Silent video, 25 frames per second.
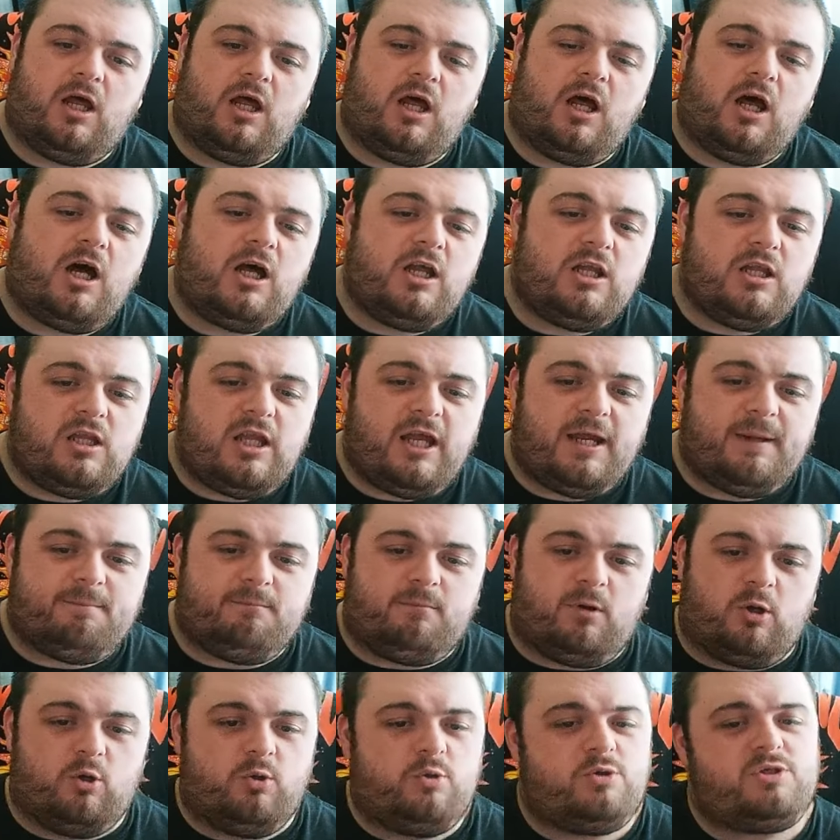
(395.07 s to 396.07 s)
Unlike
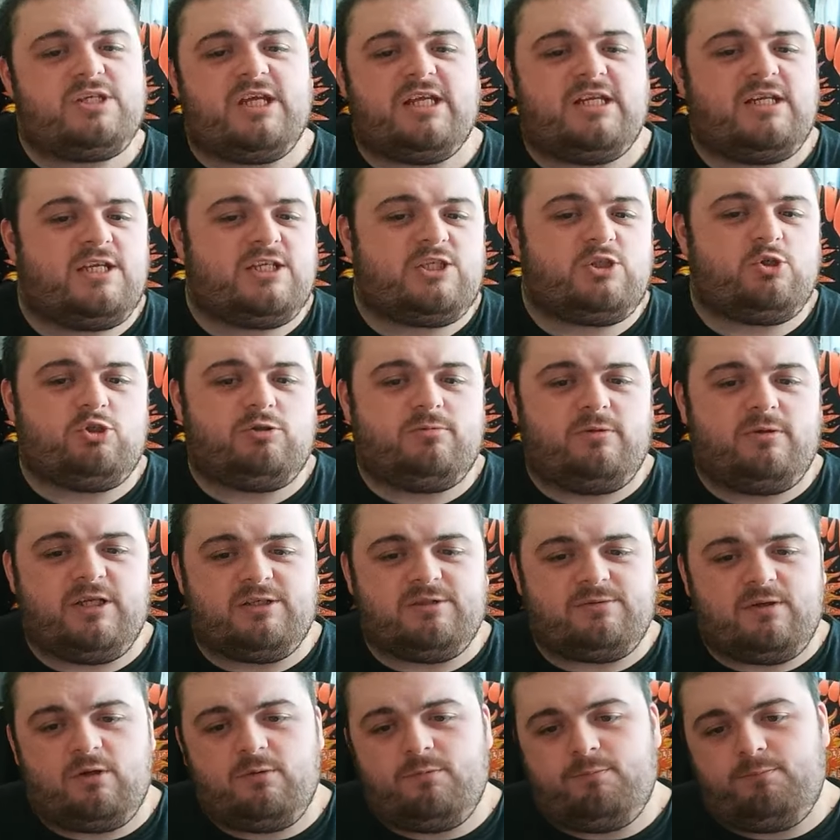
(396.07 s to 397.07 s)
most in this tournament
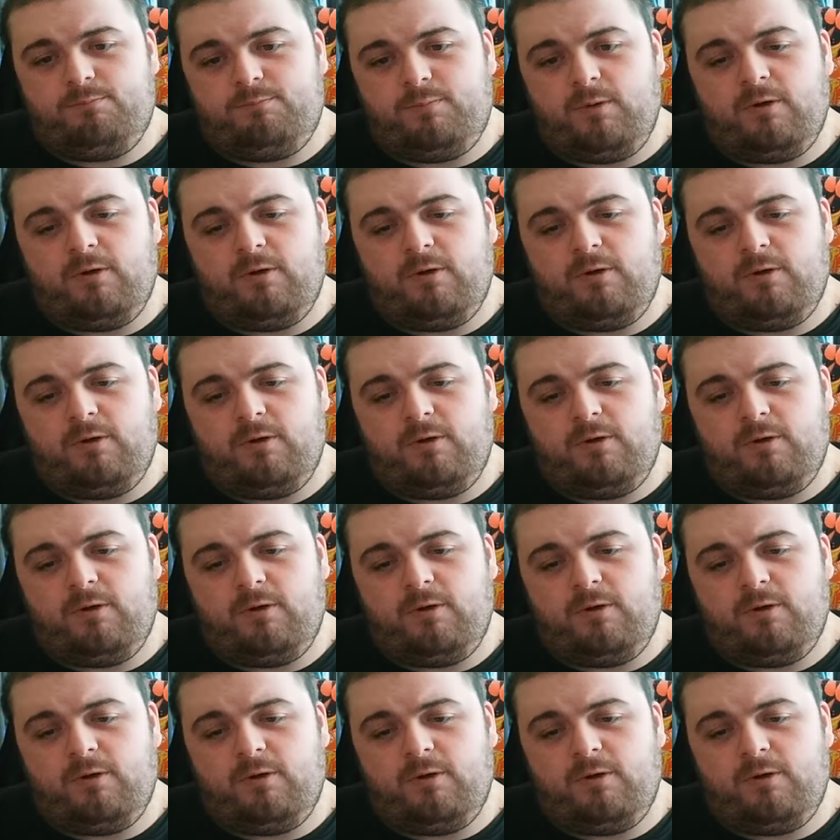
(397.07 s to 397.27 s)
as well,